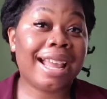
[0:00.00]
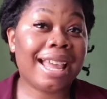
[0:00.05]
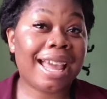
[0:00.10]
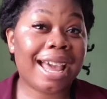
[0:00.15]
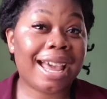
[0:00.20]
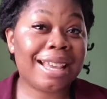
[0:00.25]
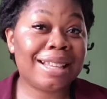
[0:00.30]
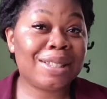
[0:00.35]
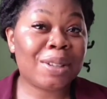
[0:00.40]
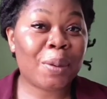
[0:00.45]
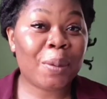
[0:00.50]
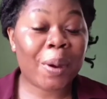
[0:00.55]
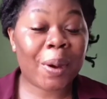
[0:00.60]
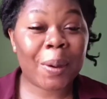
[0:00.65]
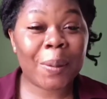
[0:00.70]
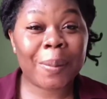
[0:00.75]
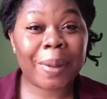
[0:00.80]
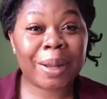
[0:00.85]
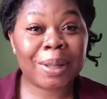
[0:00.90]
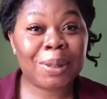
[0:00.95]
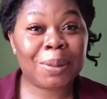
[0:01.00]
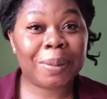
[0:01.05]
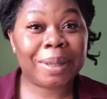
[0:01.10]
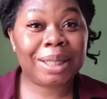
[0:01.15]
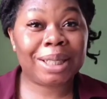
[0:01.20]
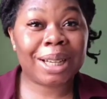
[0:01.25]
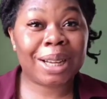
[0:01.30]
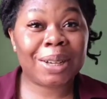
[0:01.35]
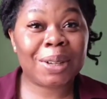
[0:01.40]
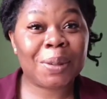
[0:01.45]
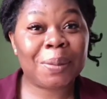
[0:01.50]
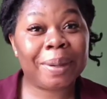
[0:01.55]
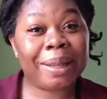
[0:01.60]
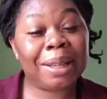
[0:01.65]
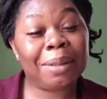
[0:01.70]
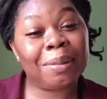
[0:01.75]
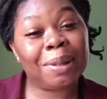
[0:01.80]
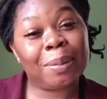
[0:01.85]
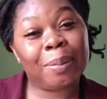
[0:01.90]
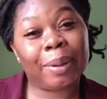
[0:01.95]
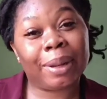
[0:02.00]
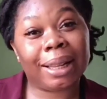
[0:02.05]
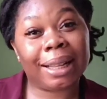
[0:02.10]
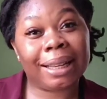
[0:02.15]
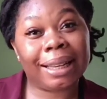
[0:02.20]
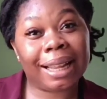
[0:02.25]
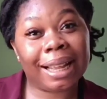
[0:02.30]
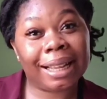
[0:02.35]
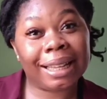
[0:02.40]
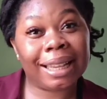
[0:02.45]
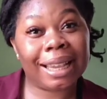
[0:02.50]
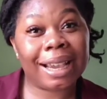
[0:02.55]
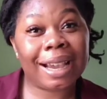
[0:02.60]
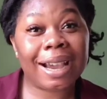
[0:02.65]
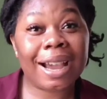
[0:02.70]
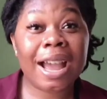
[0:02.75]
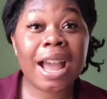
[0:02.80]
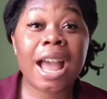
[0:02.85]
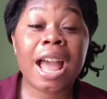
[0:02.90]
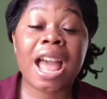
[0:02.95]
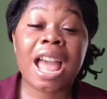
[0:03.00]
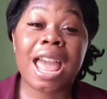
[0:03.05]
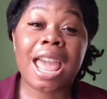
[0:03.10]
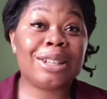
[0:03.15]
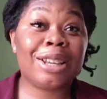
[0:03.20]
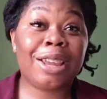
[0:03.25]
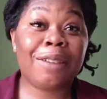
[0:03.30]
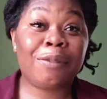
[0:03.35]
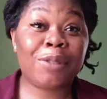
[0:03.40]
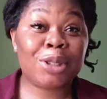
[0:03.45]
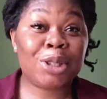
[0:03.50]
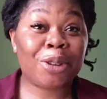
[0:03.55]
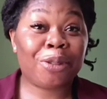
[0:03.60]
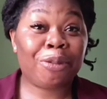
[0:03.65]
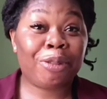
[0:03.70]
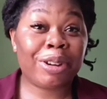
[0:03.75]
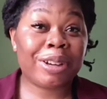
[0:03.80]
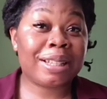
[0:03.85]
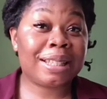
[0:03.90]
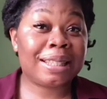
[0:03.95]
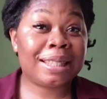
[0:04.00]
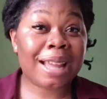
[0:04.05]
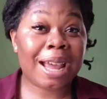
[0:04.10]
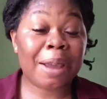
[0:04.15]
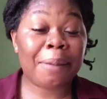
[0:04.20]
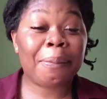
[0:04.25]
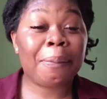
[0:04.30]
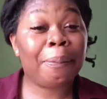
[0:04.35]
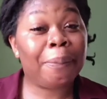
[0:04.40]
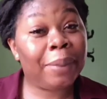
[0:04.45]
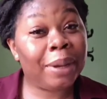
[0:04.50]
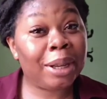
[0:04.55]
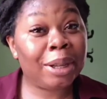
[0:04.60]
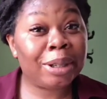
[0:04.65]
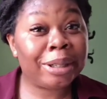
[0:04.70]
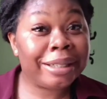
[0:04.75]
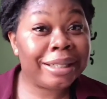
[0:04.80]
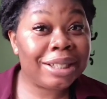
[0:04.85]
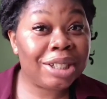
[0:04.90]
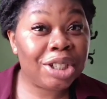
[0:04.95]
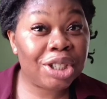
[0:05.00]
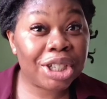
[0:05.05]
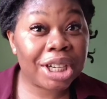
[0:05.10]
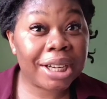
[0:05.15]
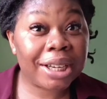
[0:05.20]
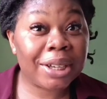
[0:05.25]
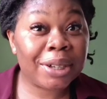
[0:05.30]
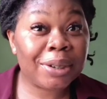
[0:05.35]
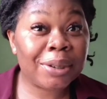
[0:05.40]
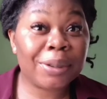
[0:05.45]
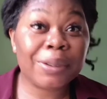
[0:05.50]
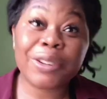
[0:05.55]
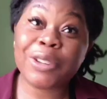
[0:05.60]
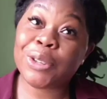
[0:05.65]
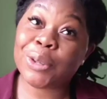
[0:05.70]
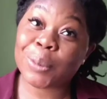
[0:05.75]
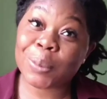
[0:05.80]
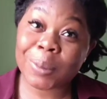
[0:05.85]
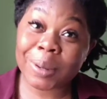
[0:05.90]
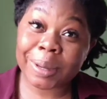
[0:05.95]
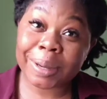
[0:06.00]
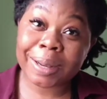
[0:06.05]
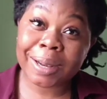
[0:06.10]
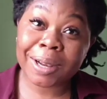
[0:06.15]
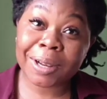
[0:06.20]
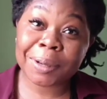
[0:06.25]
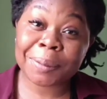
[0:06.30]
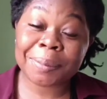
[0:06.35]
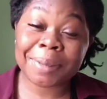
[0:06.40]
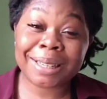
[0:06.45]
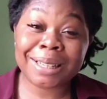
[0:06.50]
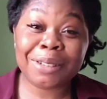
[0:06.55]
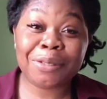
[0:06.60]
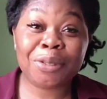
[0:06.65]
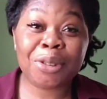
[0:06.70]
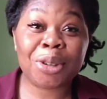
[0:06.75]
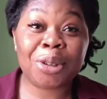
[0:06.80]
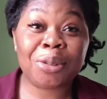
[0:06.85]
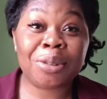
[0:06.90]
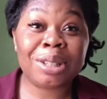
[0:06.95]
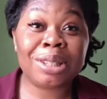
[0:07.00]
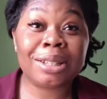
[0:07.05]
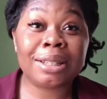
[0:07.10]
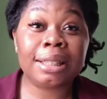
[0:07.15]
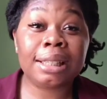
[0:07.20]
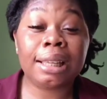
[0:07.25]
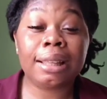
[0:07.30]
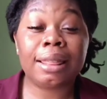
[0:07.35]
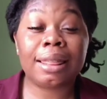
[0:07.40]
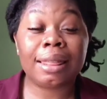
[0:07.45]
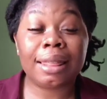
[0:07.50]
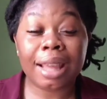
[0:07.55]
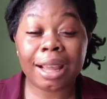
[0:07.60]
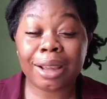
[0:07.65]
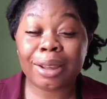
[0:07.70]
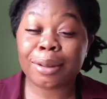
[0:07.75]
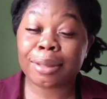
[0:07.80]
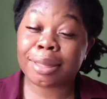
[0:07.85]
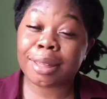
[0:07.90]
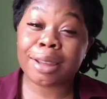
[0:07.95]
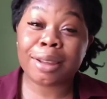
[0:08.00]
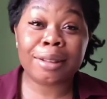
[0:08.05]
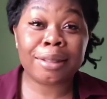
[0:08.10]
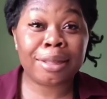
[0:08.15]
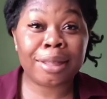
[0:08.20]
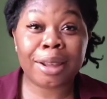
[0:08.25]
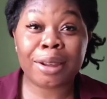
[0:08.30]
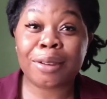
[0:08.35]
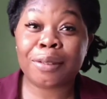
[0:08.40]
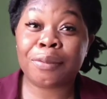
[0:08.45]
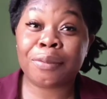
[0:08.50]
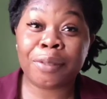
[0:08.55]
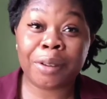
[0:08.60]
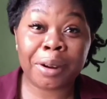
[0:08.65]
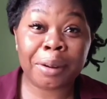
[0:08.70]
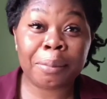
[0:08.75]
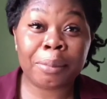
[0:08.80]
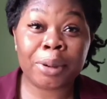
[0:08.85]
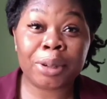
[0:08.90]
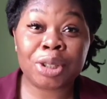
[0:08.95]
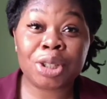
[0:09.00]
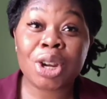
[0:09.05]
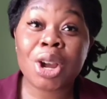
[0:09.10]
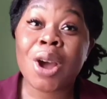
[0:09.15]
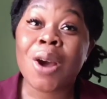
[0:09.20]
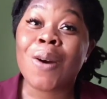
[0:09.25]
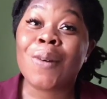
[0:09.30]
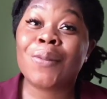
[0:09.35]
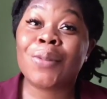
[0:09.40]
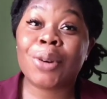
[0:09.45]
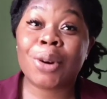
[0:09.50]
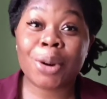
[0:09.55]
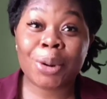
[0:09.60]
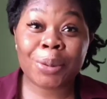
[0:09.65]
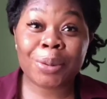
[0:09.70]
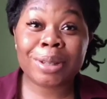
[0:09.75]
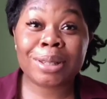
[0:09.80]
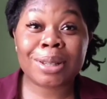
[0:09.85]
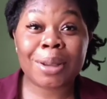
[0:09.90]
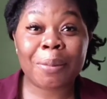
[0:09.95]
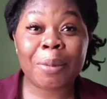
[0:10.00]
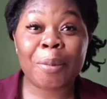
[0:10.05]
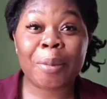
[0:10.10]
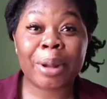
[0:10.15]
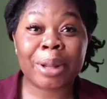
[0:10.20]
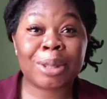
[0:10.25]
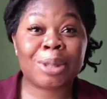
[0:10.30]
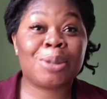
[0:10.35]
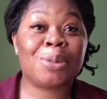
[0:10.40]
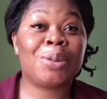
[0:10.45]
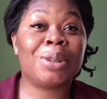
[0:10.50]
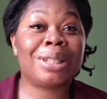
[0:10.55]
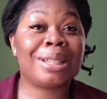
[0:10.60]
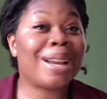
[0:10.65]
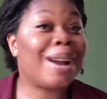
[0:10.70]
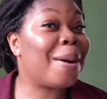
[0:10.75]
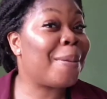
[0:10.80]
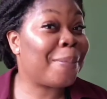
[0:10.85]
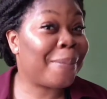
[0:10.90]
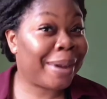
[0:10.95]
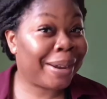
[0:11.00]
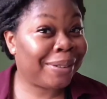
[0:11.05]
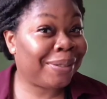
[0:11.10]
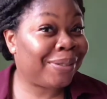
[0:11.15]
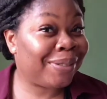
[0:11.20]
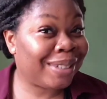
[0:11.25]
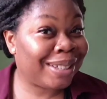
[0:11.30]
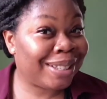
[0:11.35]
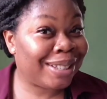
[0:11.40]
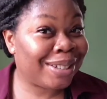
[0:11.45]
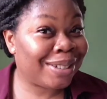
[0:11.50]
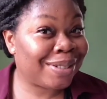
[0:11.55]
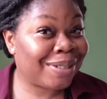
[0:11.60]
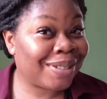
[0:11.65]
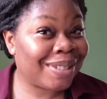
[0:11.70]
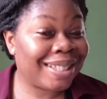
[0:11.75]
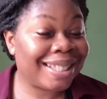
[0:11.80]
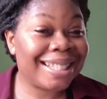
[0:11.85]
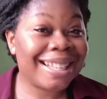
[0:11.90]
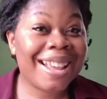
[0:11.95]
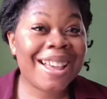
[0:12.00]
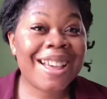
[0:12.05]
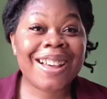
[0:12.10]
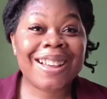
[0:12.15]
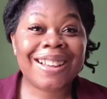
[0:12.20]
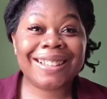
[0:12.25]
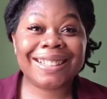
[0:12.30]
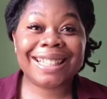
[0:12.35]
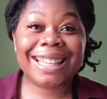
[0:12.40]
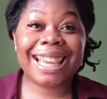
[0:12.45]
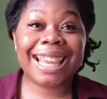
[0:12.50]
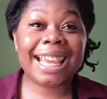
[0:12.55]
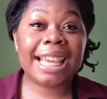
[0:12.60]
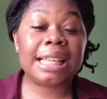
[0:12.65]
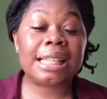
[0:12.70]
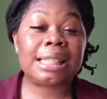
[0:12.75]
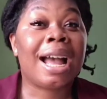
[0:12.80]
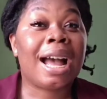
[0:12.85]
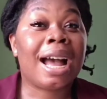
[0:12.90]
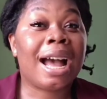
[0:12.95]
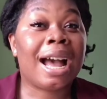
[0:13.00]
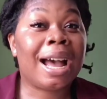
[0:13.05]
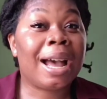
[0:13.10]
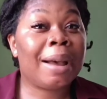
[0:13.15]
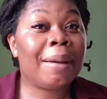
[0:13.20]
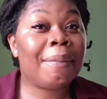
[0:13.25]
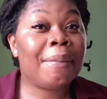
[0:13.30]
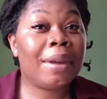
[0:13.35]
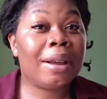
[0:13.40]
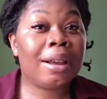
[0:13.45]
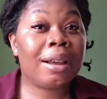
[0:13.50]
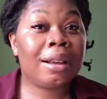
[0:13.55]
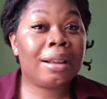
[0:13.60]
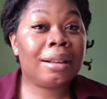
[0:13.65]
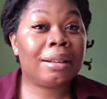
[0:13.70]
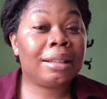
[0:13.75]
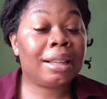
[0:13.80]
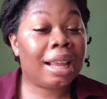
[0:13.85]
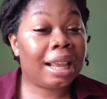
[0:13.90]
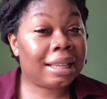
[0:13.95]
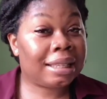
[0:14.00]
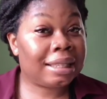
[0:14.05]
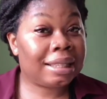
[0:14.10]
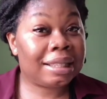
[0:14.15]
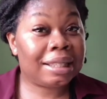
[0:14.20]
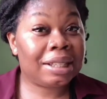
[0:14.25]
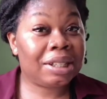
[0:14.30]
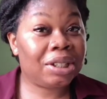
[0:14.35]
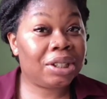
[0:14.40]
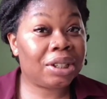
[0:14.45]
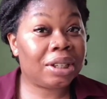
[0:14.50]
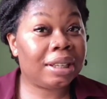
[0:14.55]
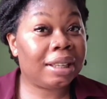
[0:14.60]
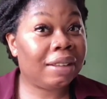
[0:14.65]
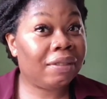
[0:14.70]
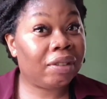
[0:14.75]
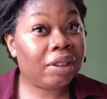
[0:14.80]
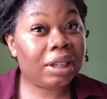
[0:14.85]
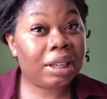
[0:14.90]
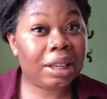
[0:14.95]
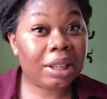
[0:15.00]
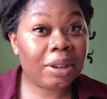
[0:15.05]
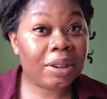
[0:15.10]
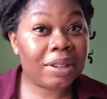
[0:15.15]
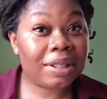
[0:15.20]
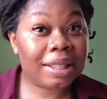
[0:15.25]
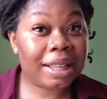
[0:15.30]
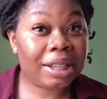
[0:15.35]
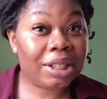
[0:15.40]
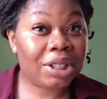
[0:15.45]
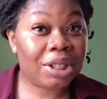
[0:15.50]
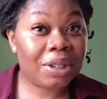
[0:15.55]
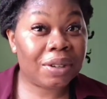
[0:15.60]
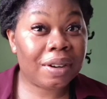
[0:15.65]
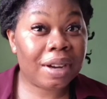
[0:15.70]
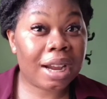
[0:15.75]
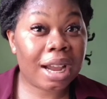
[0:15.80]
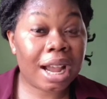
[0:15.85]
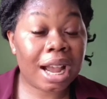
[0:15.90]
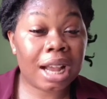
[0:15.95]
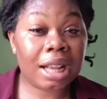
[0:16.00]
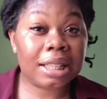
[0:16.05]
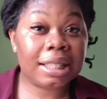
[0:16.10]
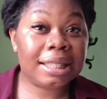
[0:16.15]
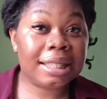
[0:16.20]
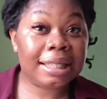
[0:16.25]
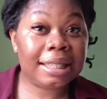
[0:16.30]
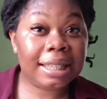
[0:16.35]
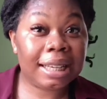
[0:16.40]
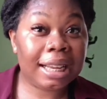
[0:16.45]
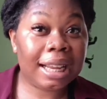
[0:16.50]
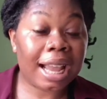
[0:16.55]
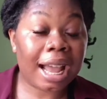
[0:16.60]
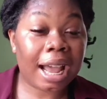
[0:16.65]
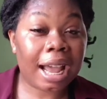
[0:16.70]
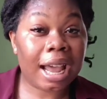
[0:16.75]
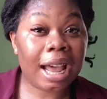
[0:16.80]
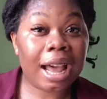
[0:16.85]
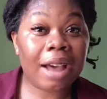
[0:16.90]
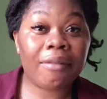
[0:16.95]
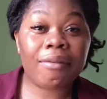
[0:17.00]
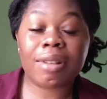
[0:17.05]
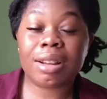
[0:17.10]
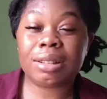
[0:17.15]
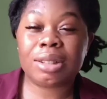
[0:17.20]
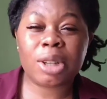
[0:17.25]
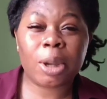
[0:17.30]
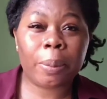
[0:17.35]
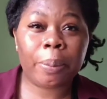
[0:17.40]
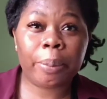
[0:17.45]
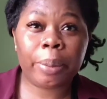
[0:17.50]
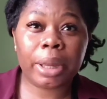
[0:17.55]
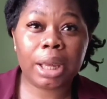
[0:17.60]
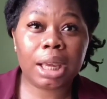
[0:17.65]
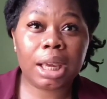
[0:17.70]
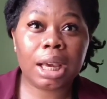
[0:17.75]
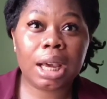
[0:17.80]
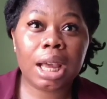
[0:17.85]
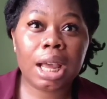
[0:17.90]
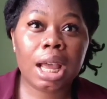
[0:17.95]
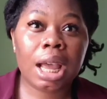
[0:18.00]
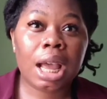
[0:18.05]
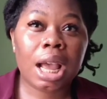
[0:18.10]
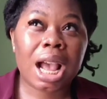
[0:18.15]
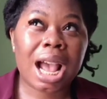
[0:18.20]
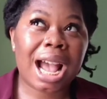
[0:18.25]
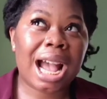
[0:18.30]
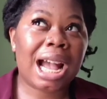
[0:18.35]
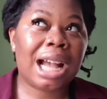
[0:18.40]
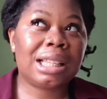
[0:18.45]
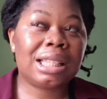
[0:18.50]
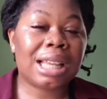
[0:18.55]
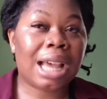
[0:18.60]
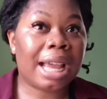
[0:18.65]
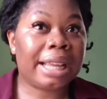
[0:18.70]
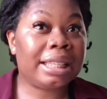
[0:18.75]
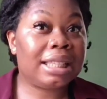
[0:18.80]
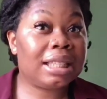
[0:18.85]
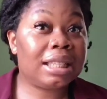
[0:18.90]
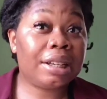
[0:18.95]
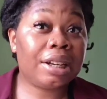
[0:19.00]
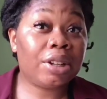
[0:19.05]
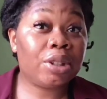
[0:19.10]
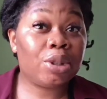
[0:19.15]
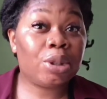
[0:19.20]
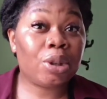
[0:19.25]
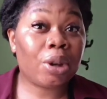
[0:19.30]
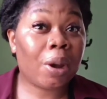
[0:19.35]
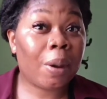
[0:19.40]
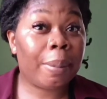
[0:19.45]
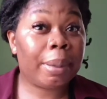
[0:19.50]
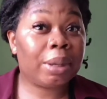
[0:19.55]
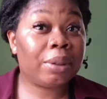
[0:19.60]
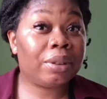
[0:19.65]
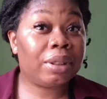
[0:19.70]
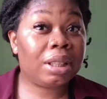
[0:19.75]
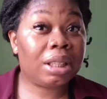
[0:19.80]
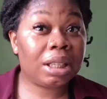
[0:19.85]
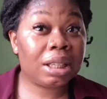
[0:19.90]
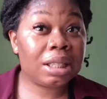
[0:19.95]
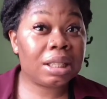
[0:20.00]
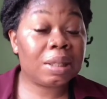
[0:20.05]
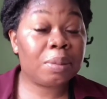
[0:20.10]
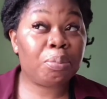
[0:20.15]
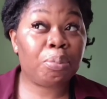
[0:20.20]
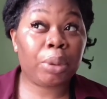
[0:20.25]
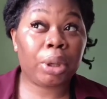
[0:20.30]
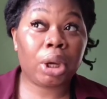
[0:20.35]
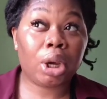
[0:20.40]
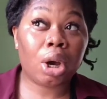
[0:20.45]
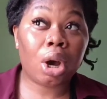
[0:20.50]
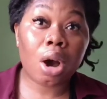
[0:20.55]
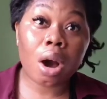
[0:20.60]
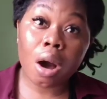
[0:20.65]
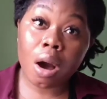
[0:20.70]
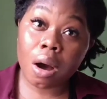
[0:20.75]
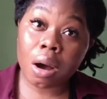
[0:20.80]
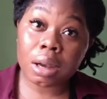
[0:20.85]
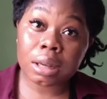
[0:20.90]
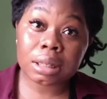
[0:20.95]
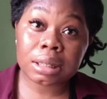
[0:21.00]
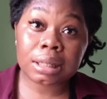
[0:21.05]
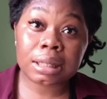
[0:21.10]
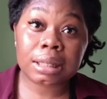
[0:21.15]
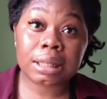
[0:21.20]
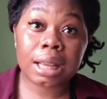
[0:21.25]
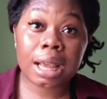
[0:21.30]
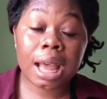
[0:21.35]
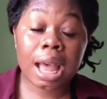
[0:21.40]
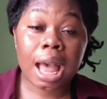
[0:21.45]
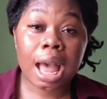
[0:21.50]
Hey guys, welcome back to my channel. My name is Paula Nanya. If it's your first time being on this channel, you're welcome. And if you're a returnee, thank you very much for always coming back to watch my videos. Okay, I'm an esthetician living in Lagos, Nigeria, and today I have a topic, and I decided to talk about this because